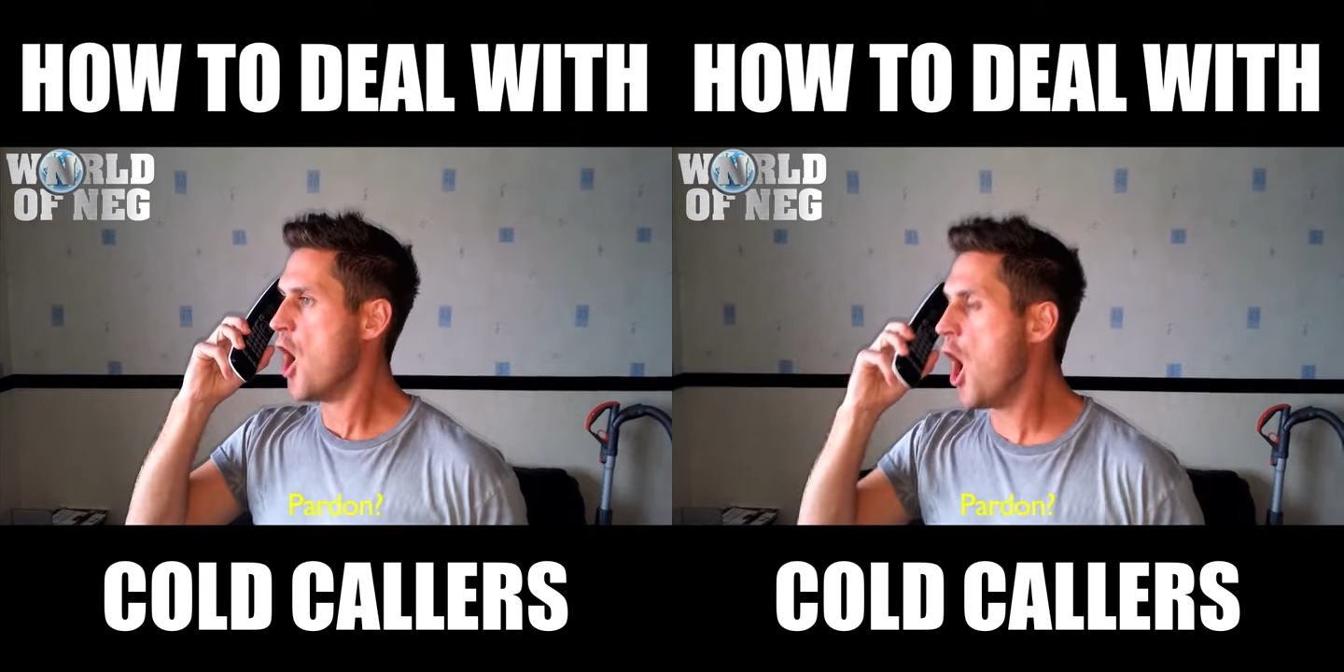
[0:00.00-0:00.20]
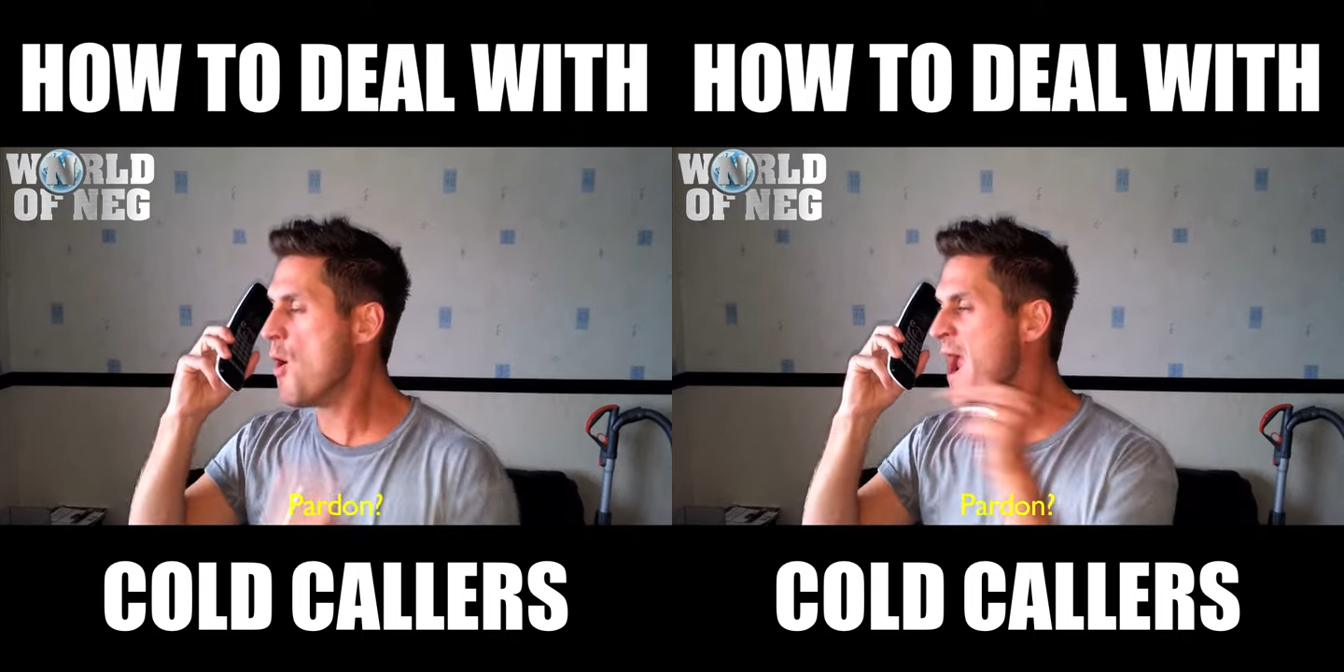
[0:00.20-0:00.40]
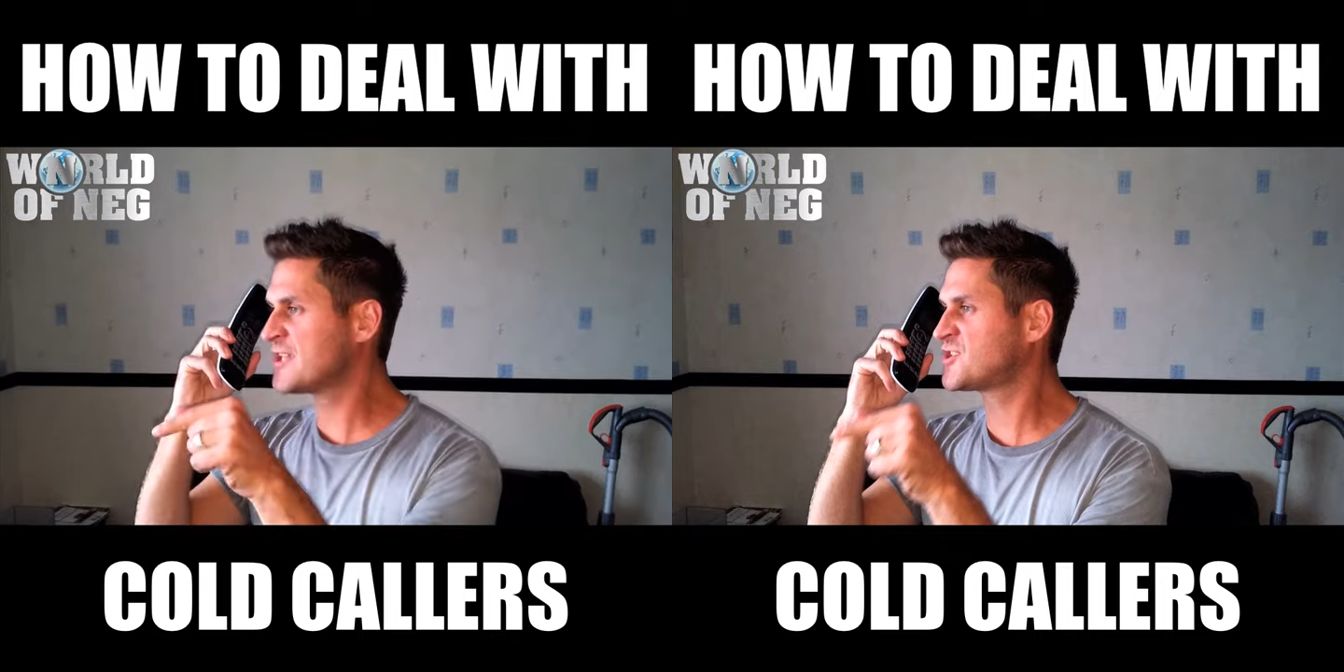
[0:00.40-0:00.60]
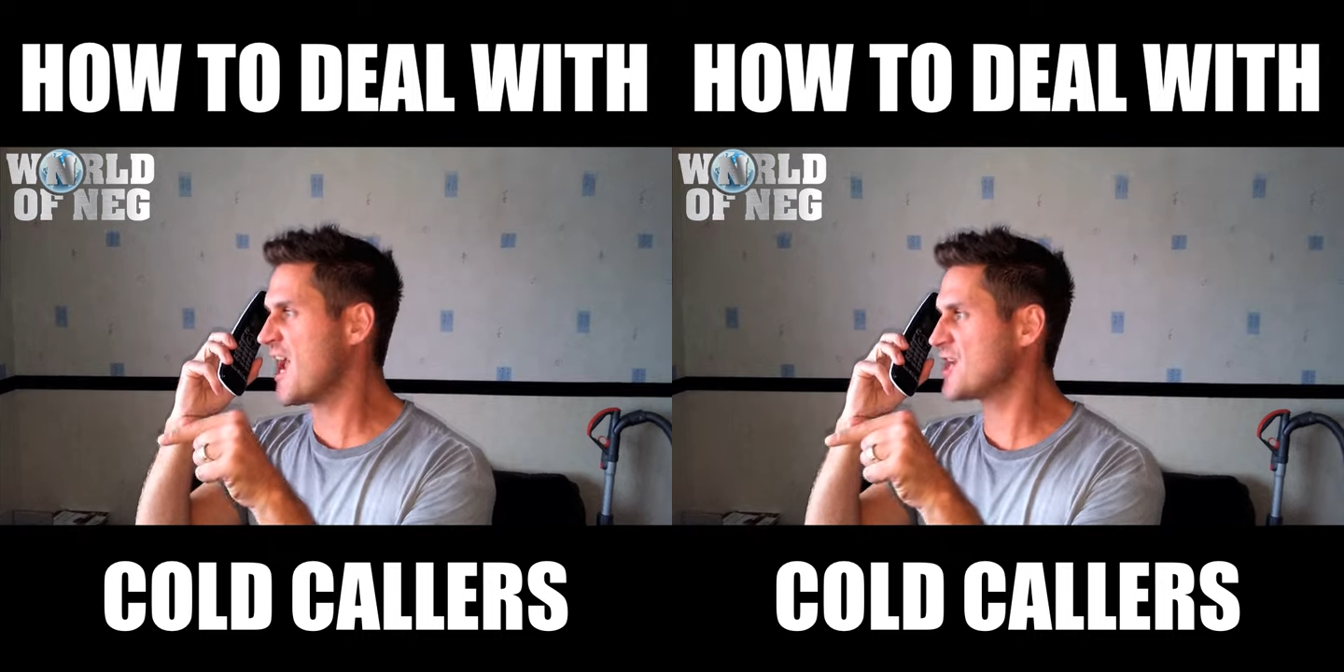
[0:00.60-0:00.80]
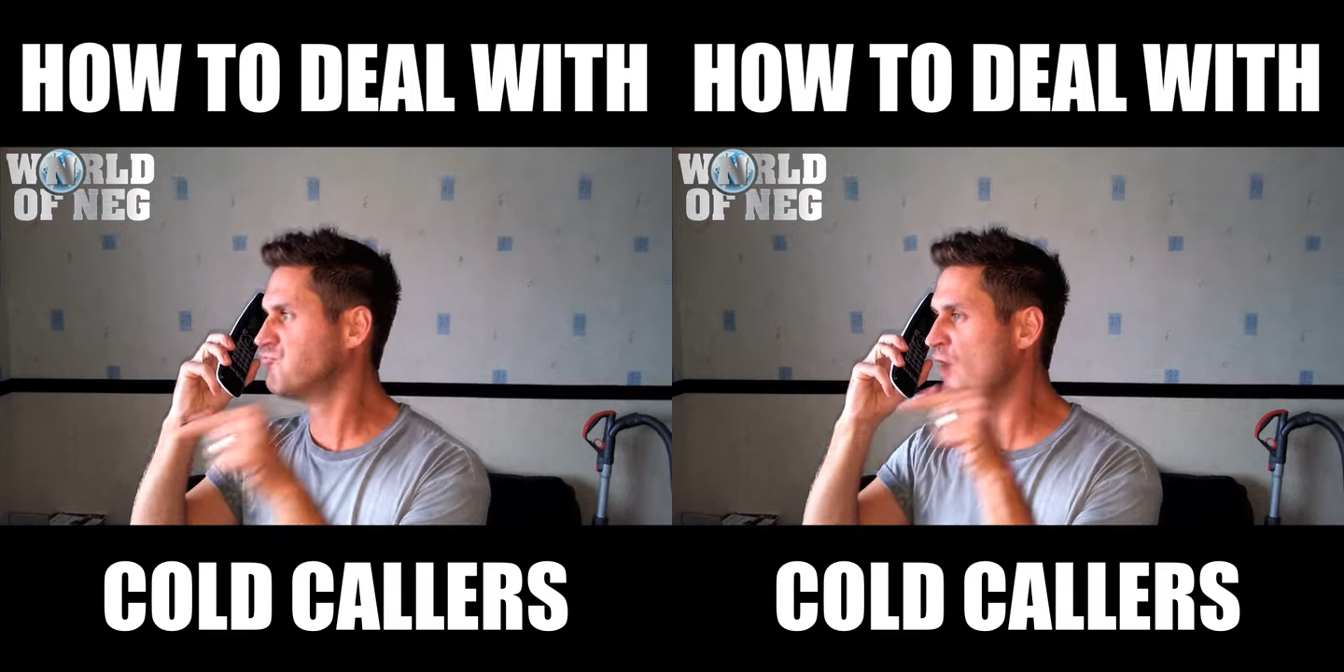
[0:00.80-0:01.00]
Who is
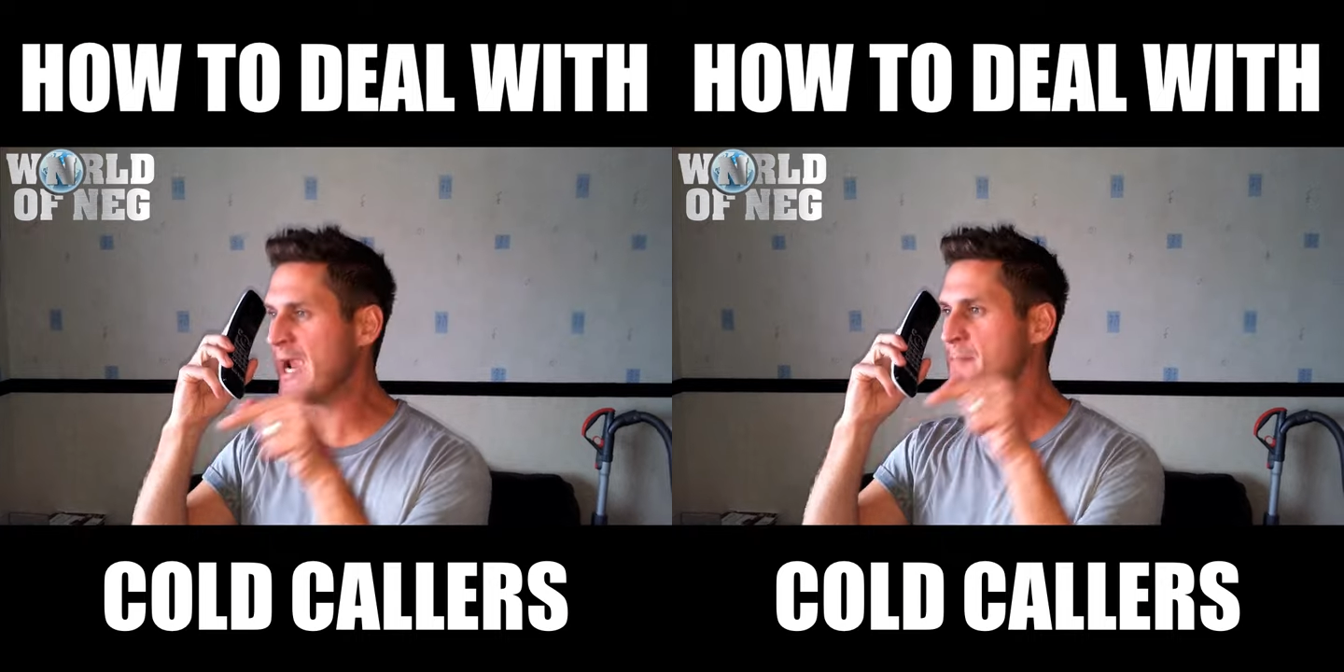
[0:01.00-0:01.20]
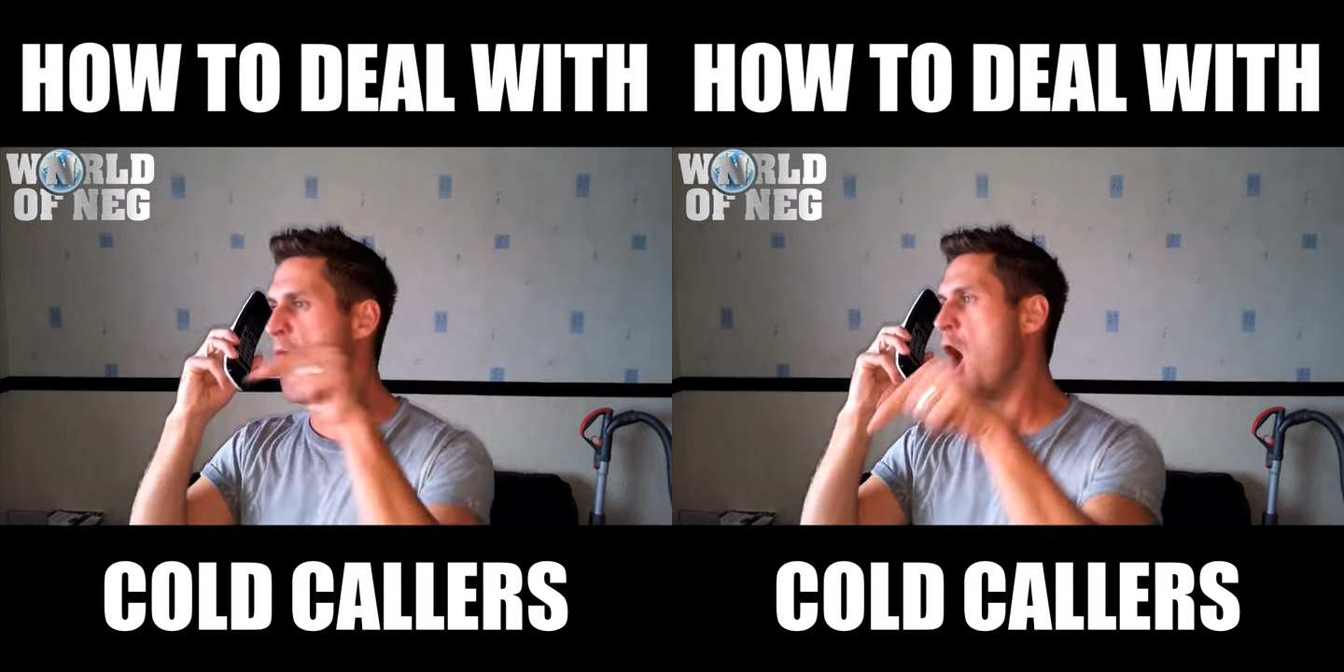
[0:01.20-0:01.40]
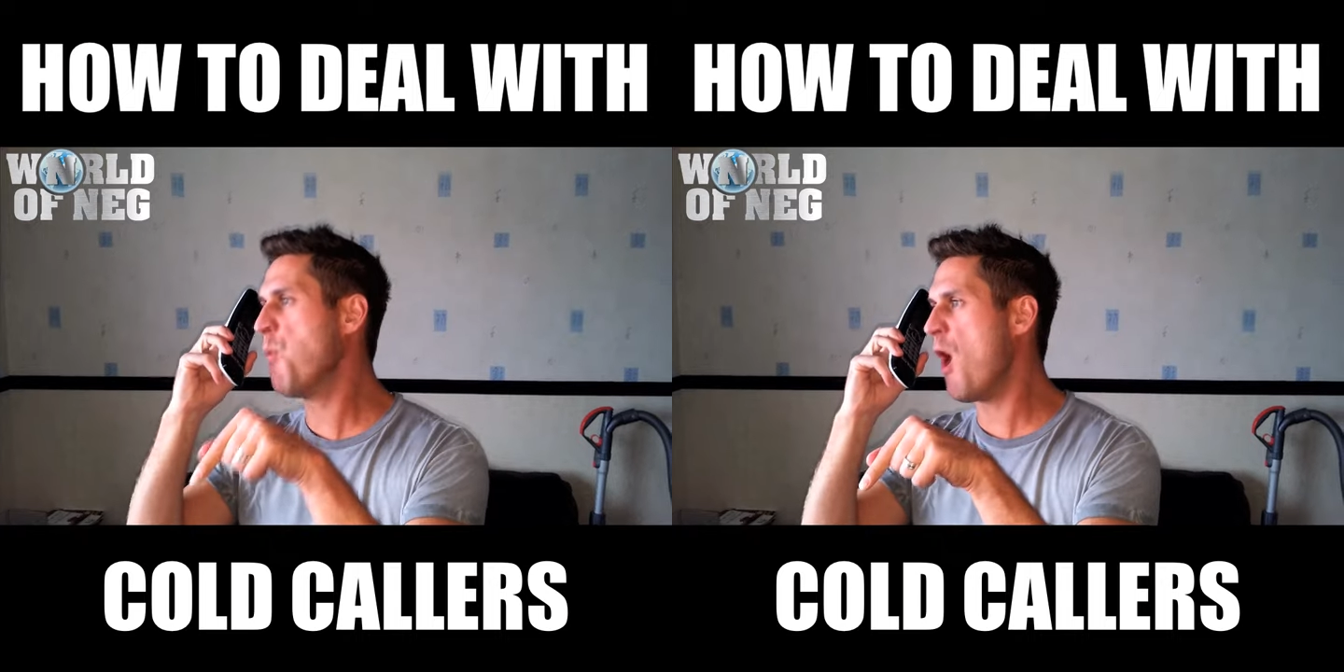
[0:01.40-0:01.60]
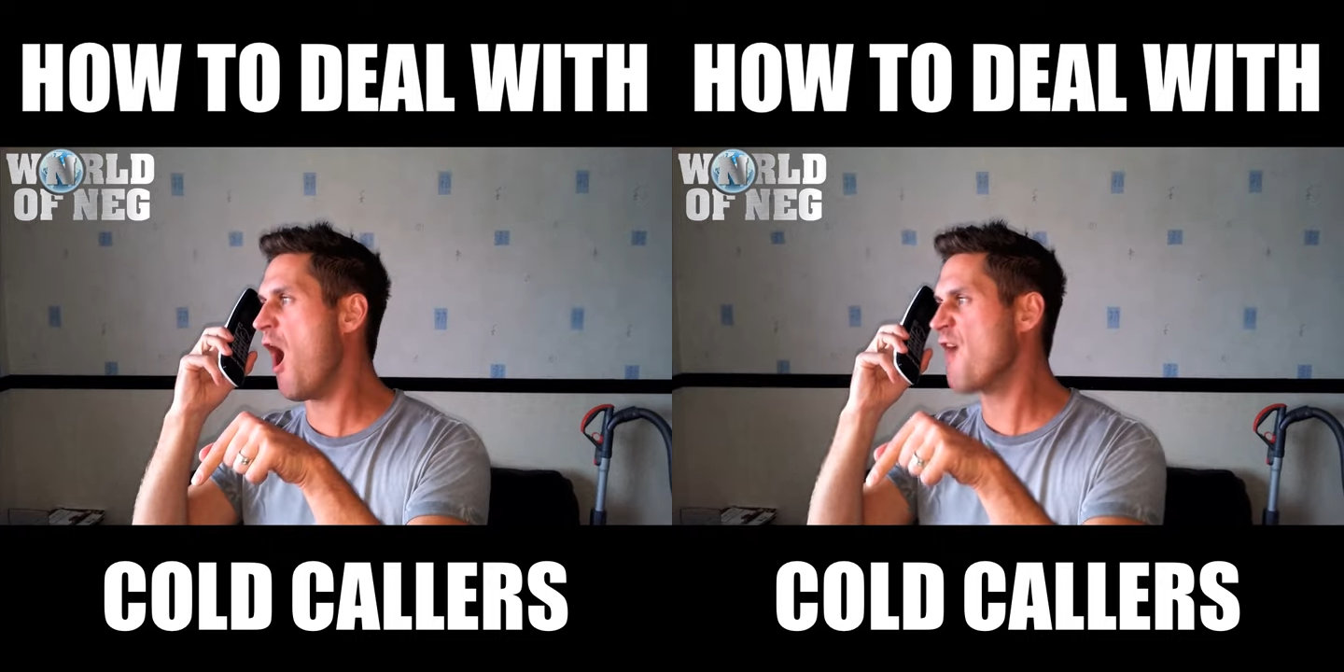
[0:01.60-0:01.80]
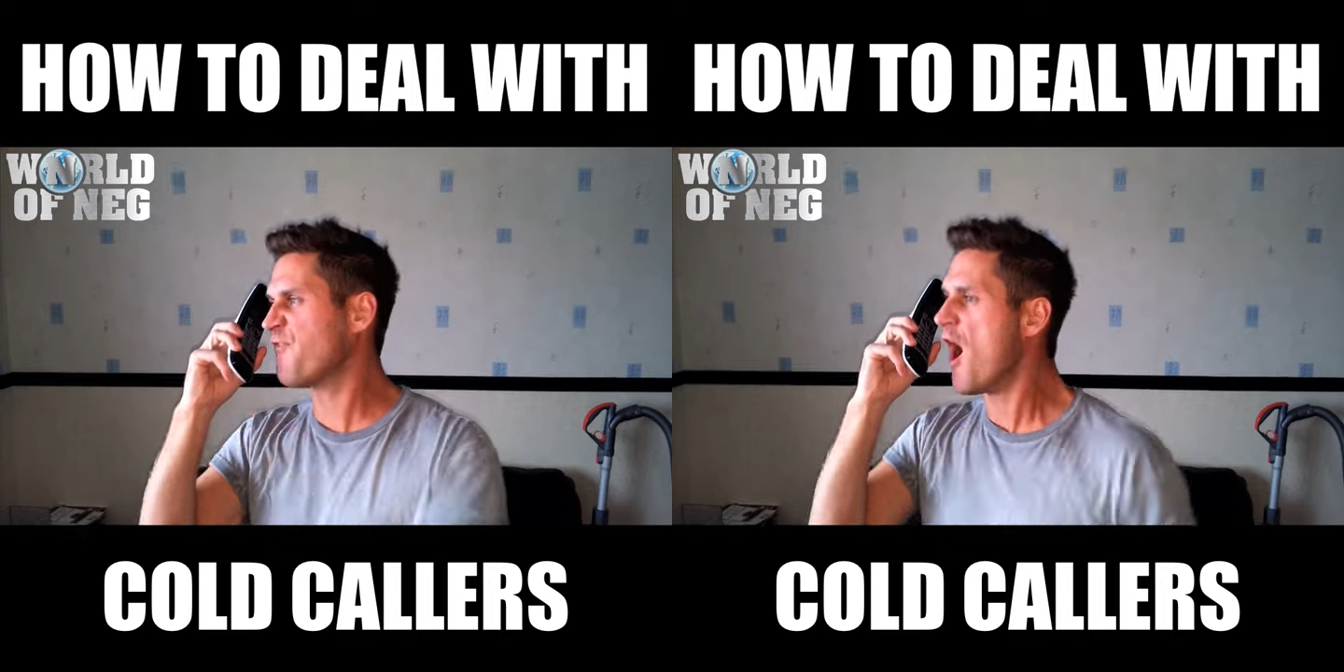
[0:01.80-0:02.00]
this ringing my
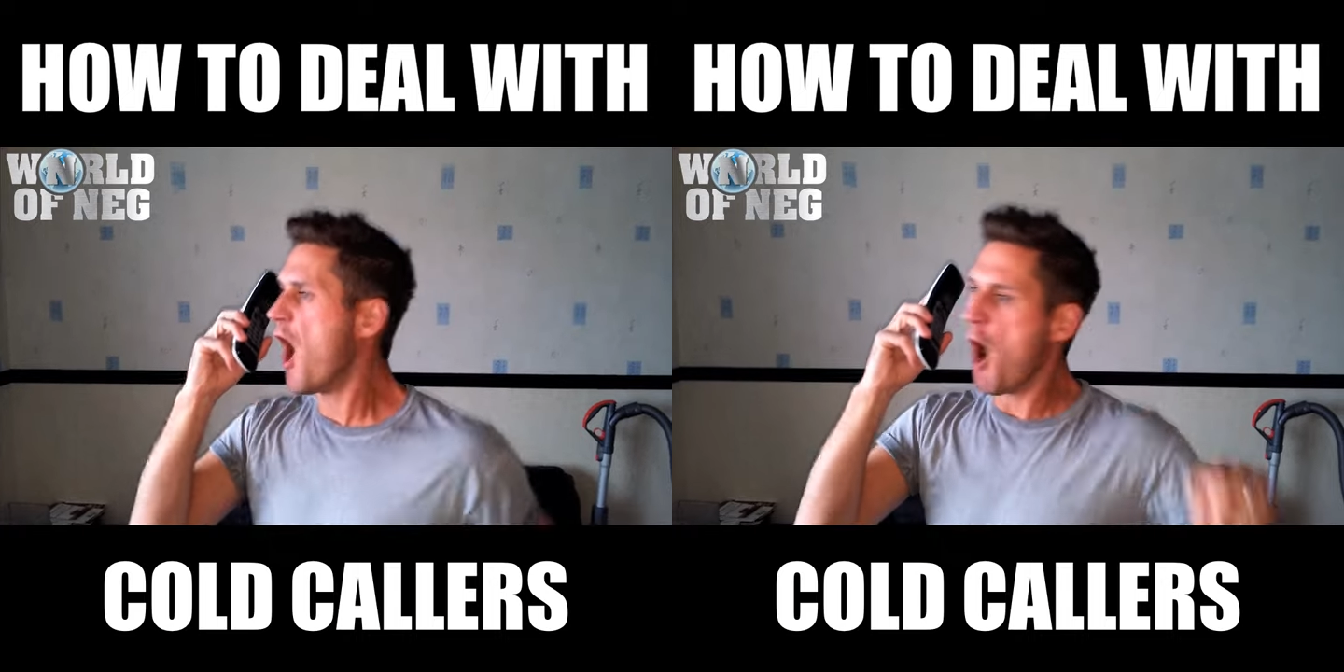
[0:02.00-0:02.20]
wife